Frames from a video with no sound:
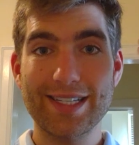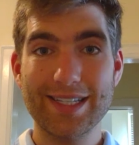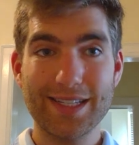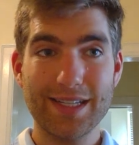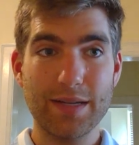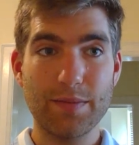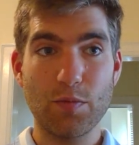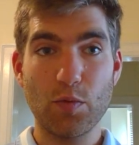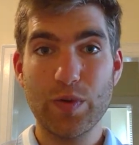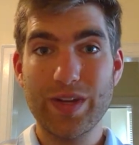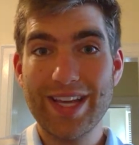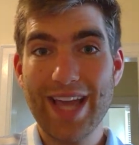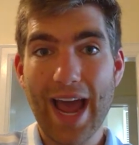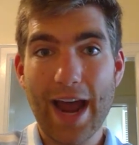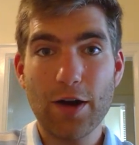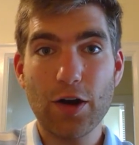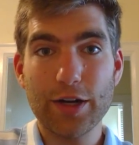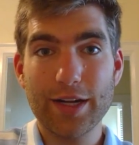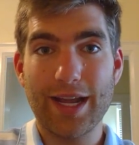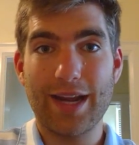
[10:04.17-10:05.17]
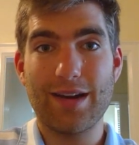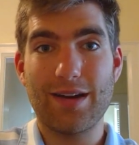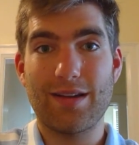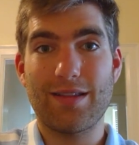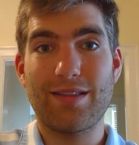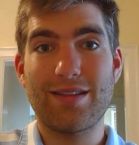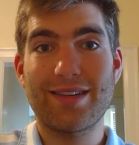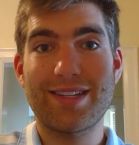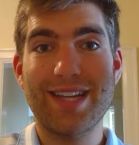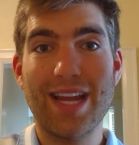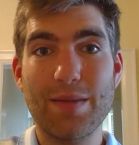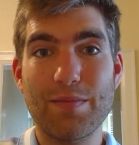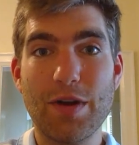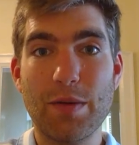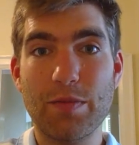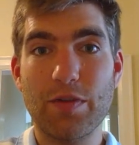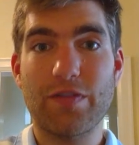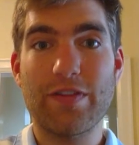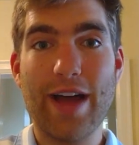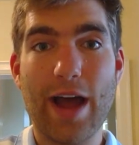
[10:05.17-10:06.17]
sleep. We cannot get the same
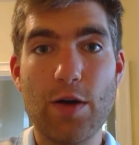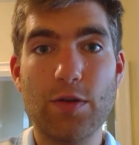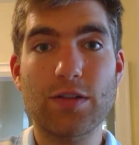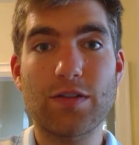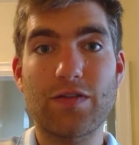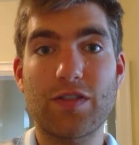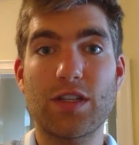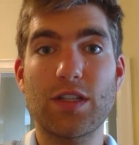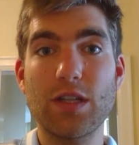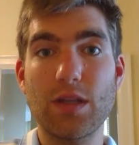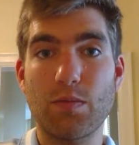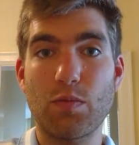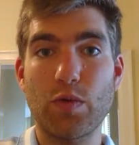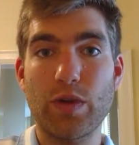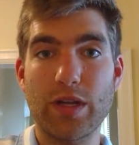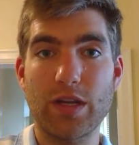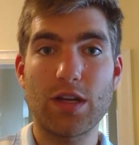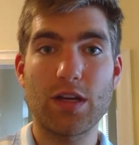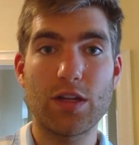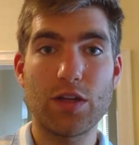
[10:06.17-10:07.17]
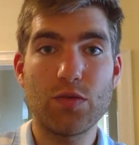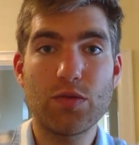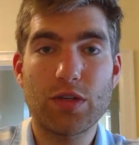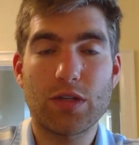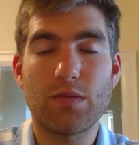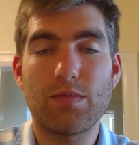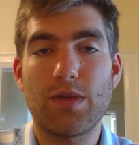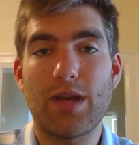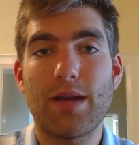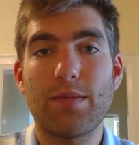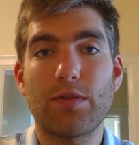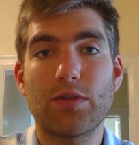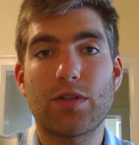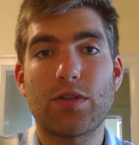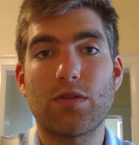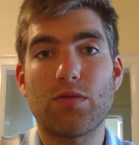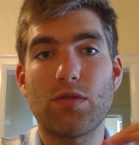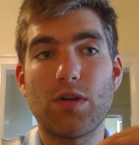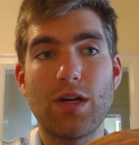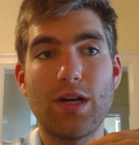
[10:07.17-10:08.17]
number of hours of sleep we used to be able
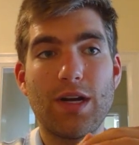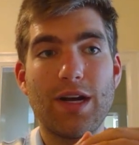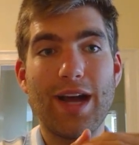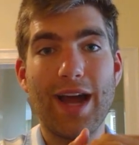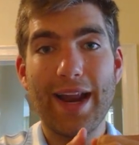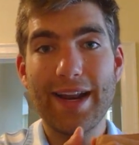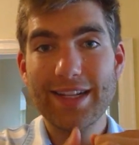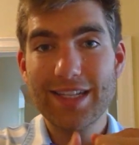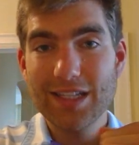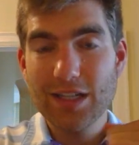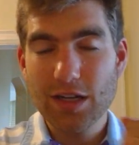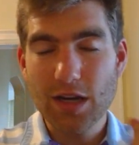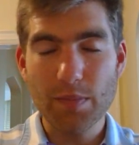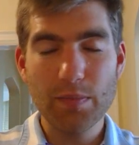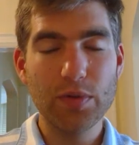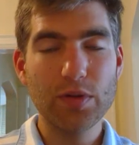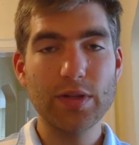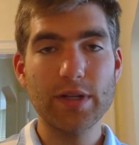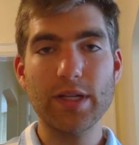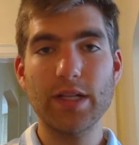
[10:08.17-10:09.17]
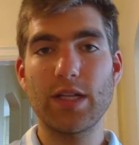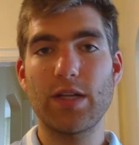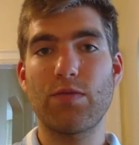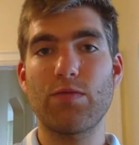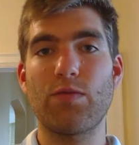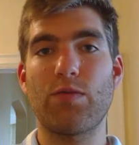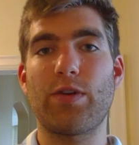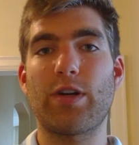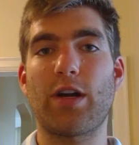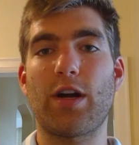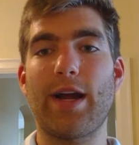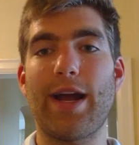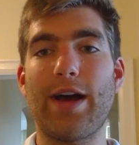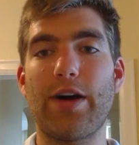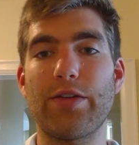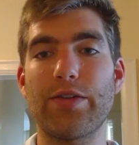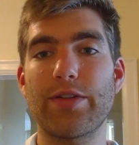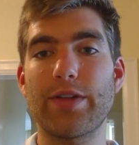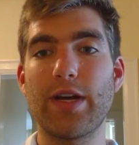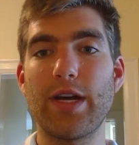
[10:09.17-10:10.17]
to. And it's completely ruining our
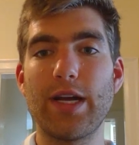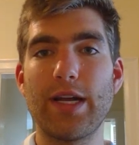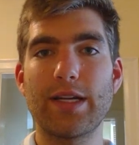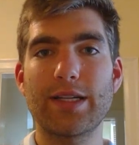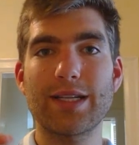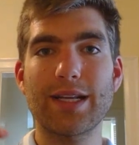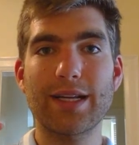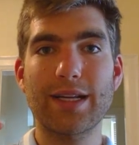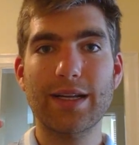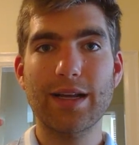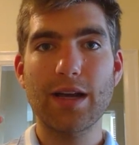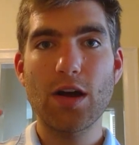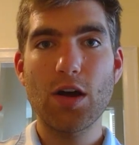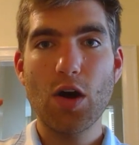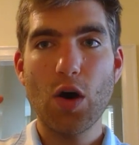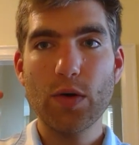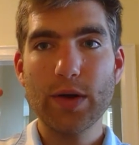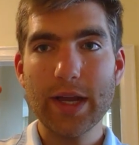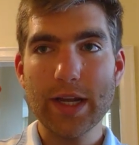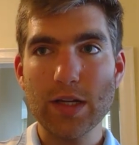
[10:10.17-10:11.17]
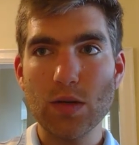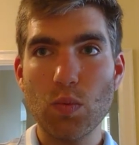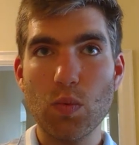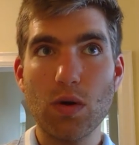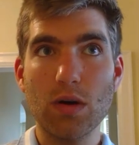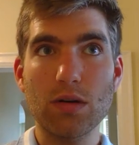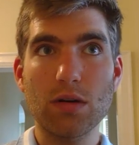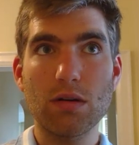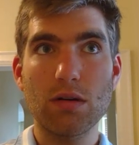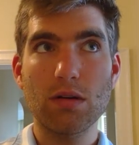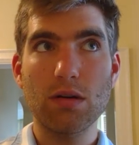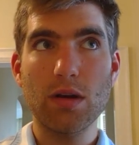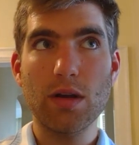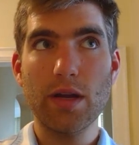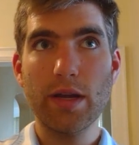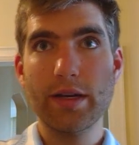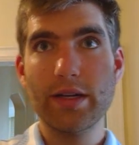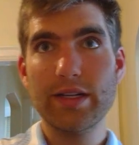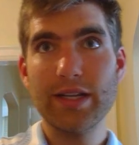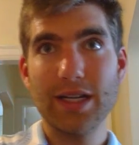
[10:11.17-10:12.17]
health. It's like, okay, well,
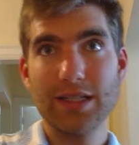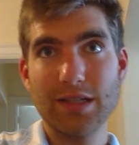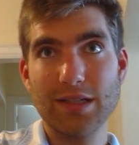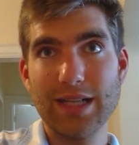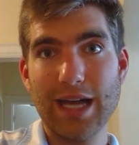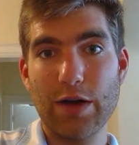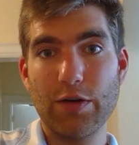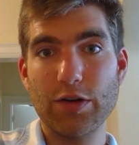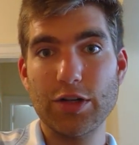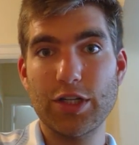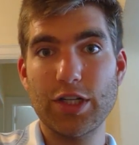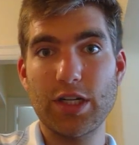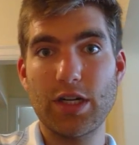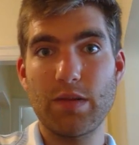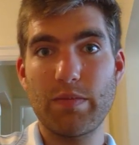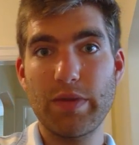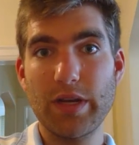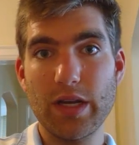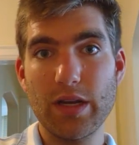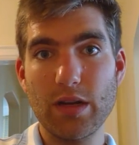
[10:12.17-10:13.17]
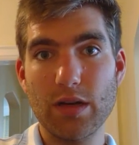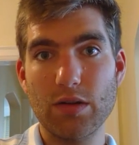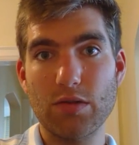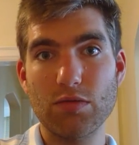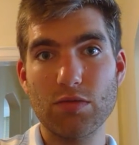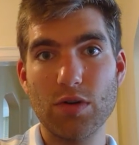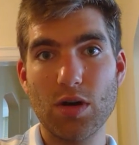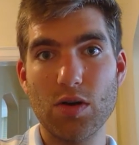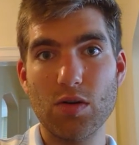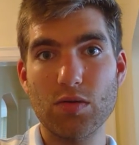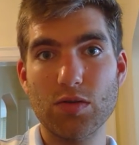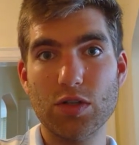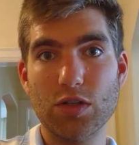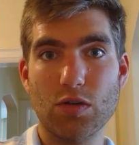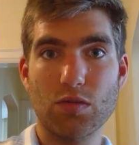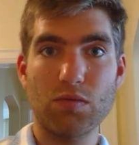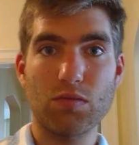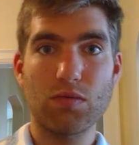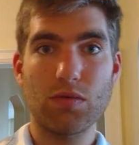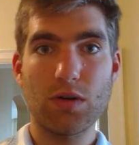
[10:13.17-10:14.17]
it does allow our GDP to grow,
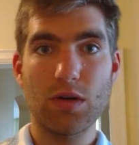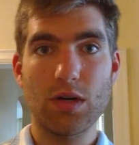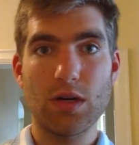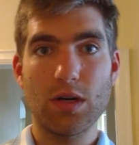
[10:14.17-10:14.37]
so